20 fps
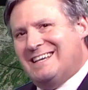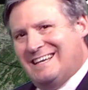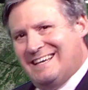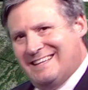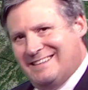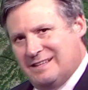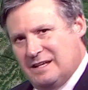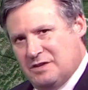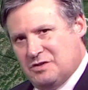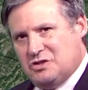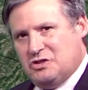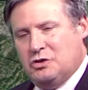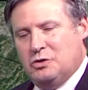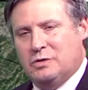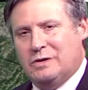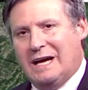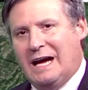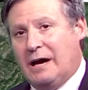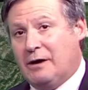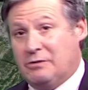in these two
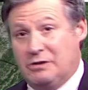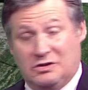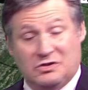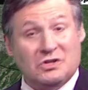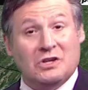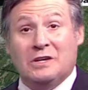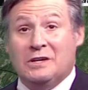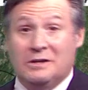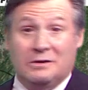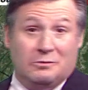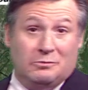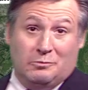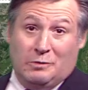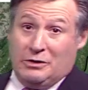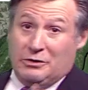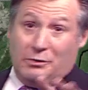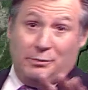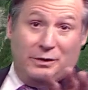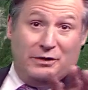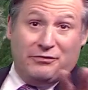counties.
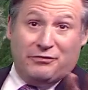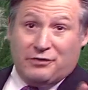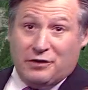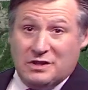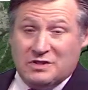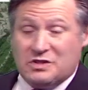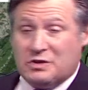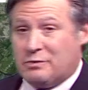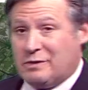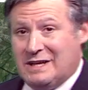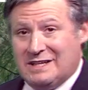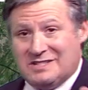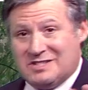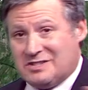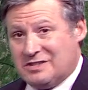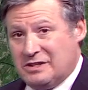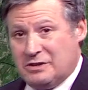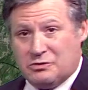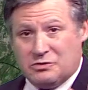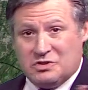Whether it be freezing rain,
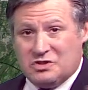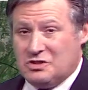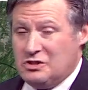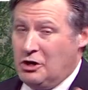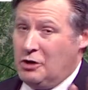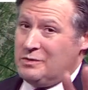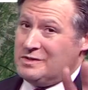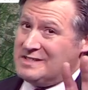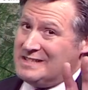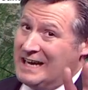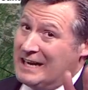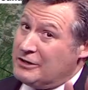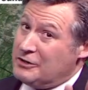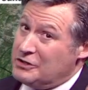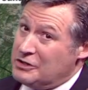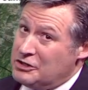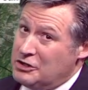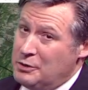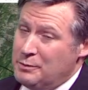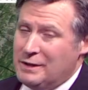sleet, or snow, it's not going
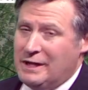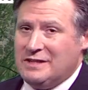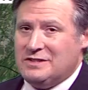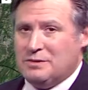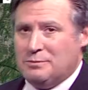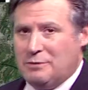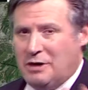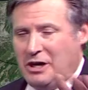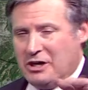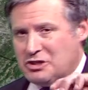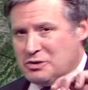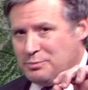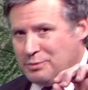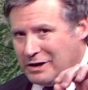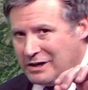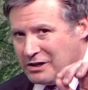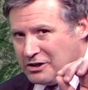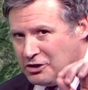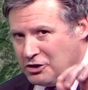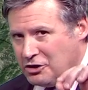to accumulate to much,
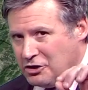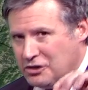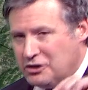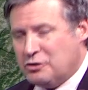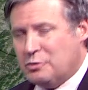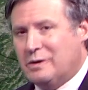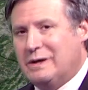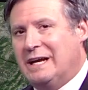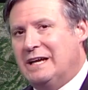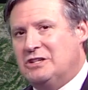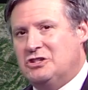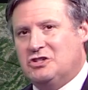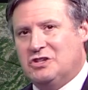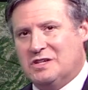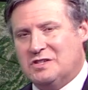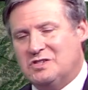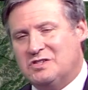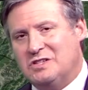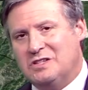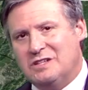but it could create
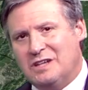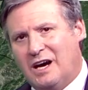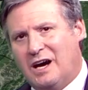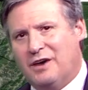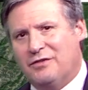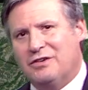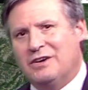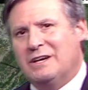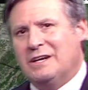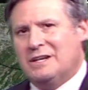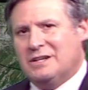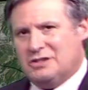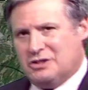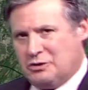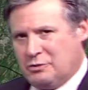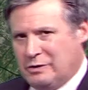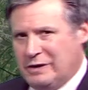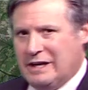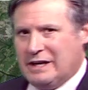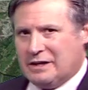just enough to
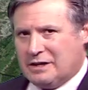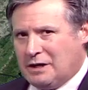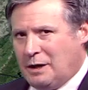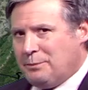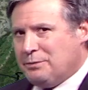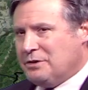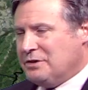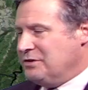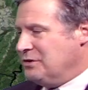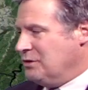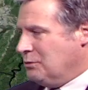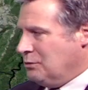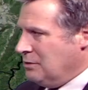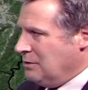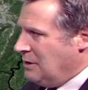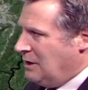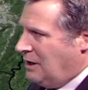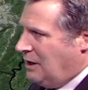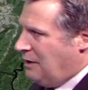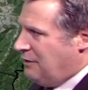create a couple the,
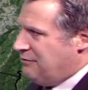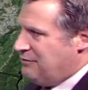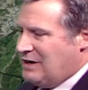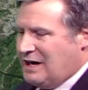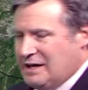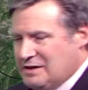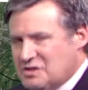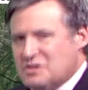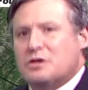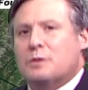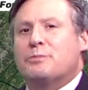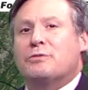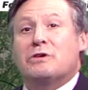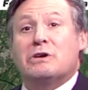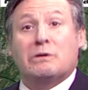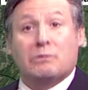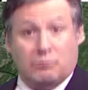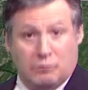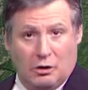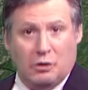of uh,
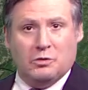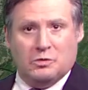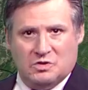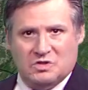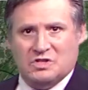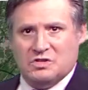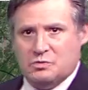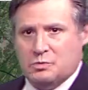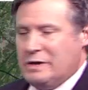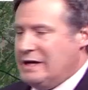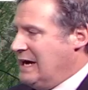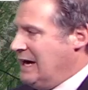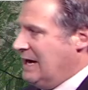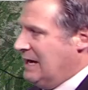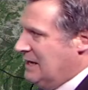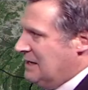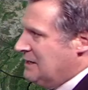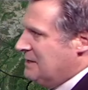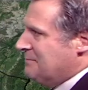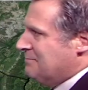slippery roads as we
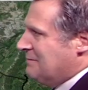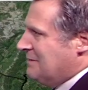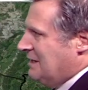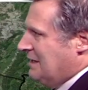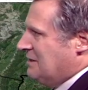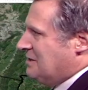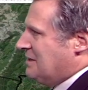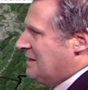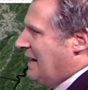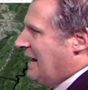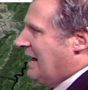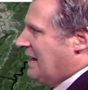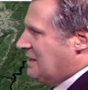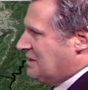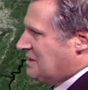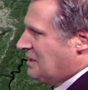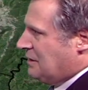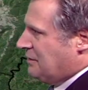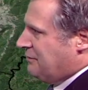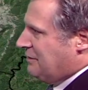head into the
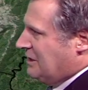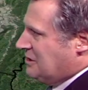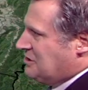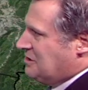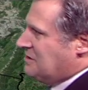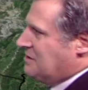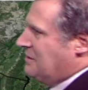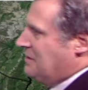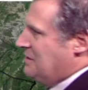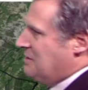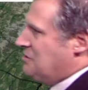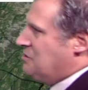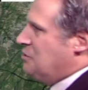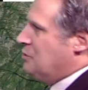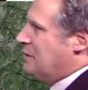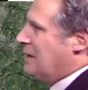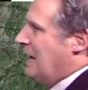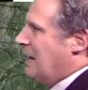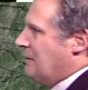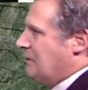highest elevations of these two
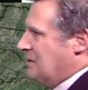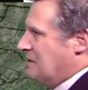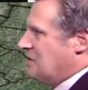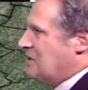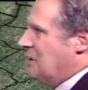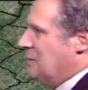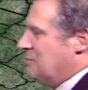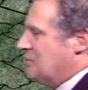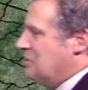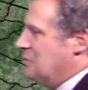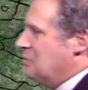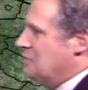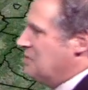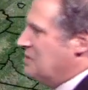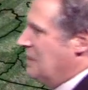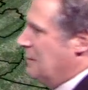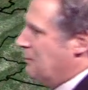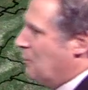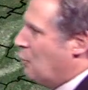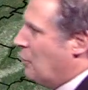counties come
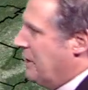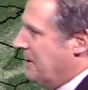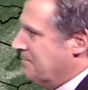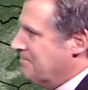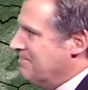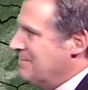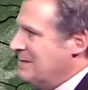Tuesday morning.